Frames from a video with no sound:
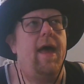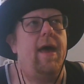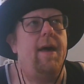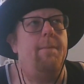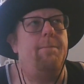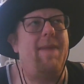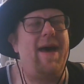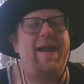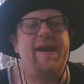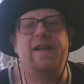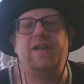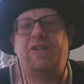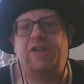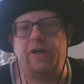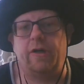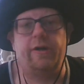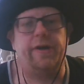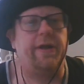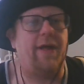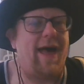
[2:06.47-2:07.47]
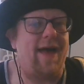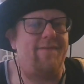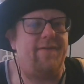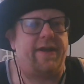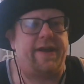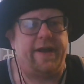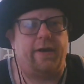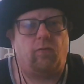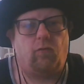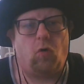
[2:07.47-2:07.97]
managerial
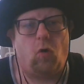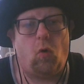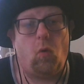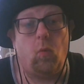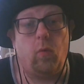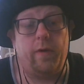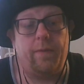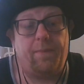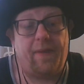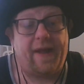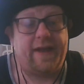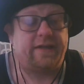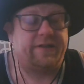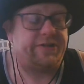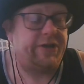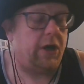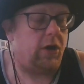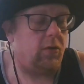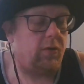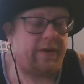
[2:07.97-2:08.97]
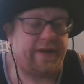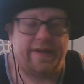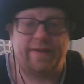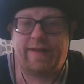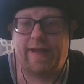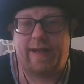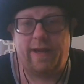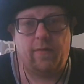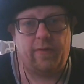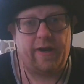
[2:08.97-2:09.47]
advocate role would be. So
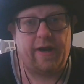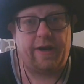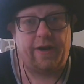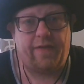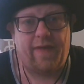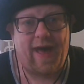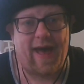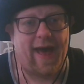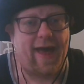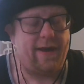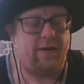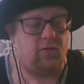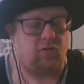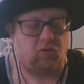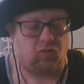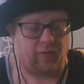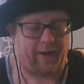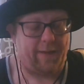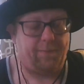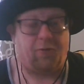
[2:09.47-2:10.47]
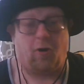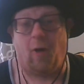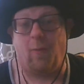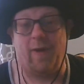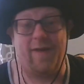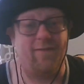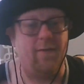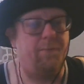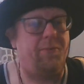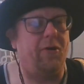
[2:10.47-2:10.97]
continuing to do that. Great promo.
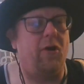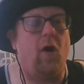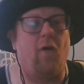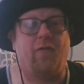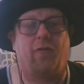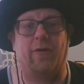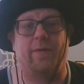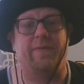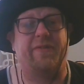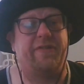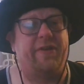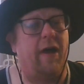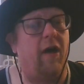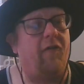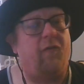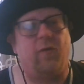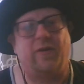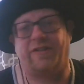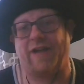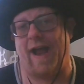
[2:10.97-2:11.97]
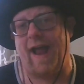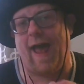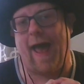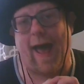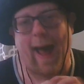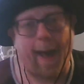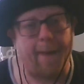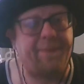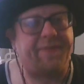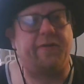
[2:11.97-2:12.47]
Even put over himself, which I
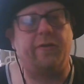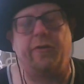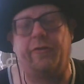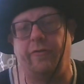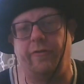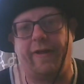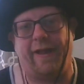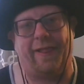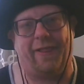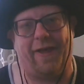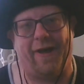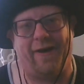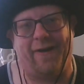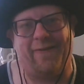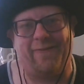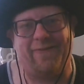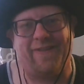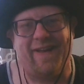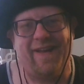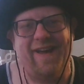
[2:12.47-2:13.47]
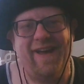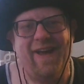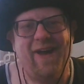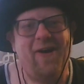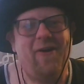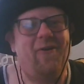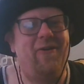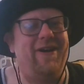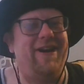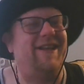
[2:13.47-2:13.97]
absolutely loved,
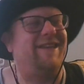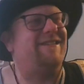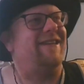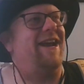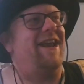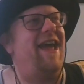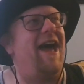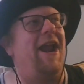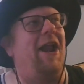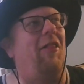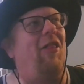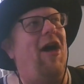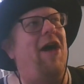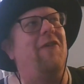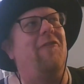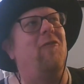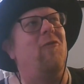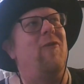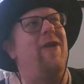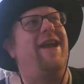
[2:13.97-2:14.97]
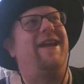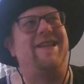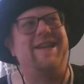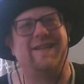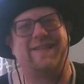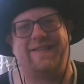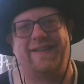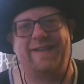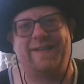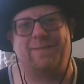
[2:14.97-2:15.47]
when he said he had a lot of
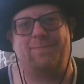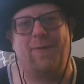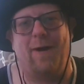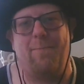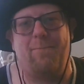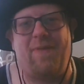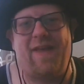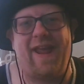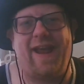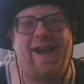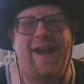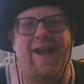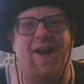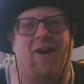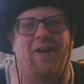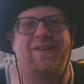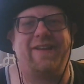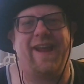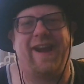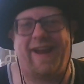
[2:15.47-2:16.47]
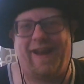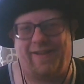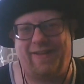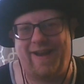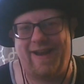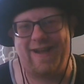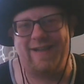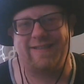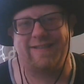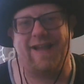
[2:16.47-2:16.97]
weaknesses, but being an inarticulate
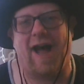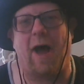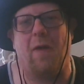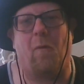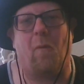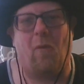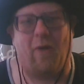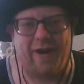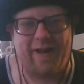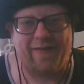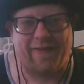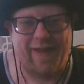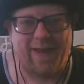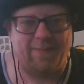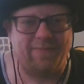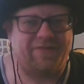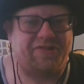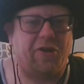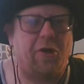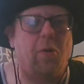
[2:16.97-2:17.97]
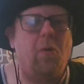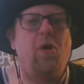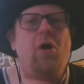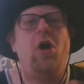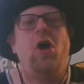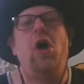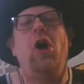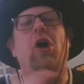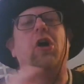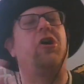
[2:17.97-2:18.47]
is not one of them. So
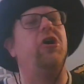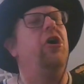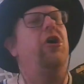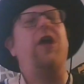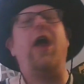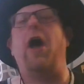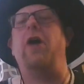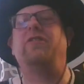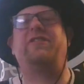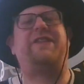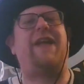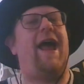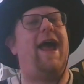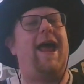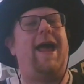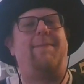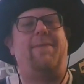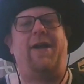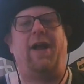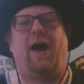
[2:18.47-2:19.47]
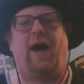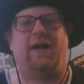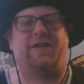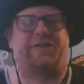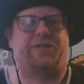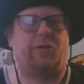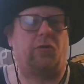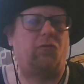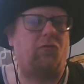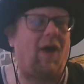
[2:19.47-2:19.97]
kudos to Heyman
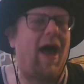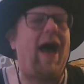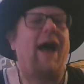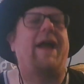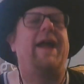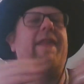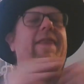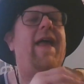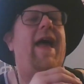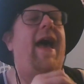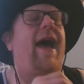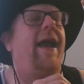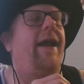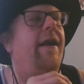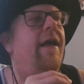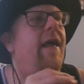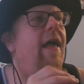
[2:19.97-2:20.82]
Hustle, rocking that.